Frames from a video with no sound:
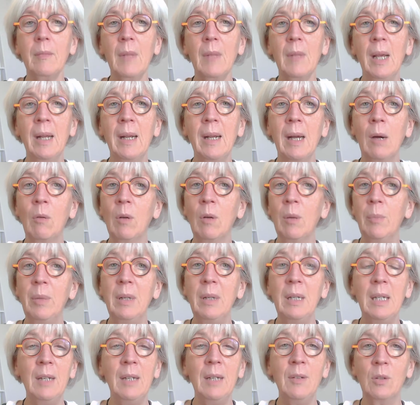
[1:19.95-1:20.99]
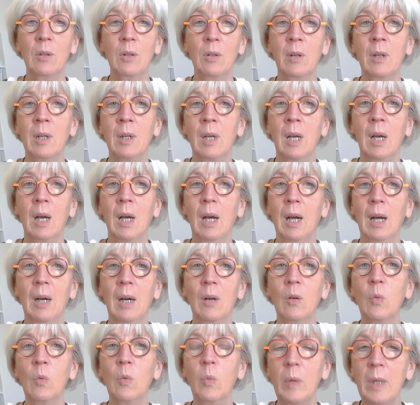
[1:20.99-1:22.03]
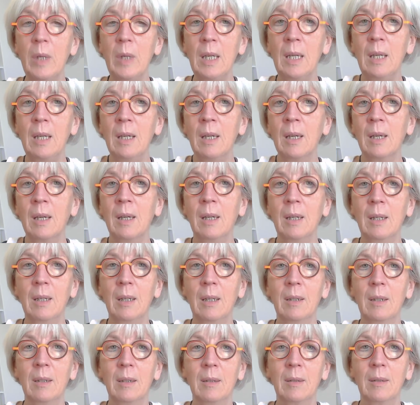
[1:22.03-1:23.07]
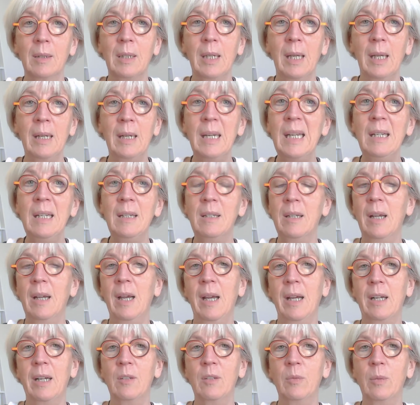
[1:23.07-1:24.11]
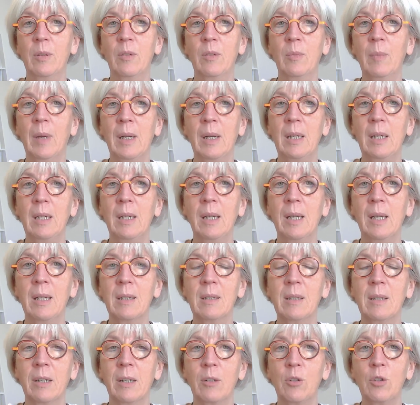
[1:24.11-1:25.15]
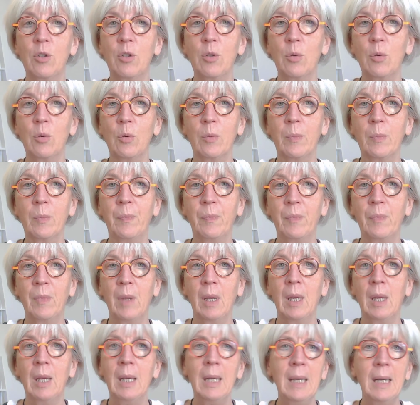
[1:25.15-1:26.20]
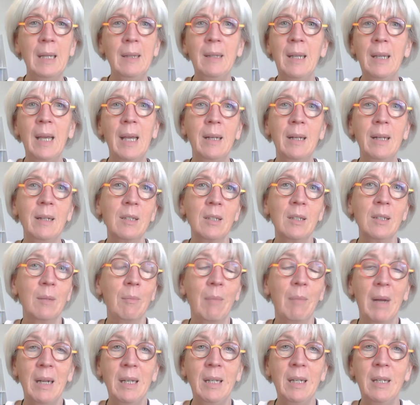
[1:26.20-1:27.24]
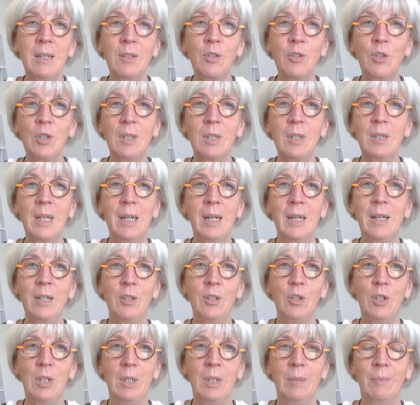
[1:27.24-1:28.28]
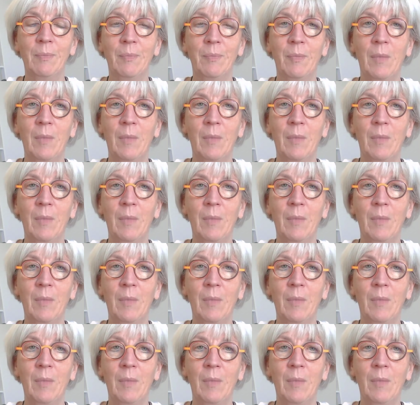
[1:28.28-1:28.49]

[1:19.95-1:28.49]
and our beliefs on how we can interact with money as such too. In the end, money is just energy.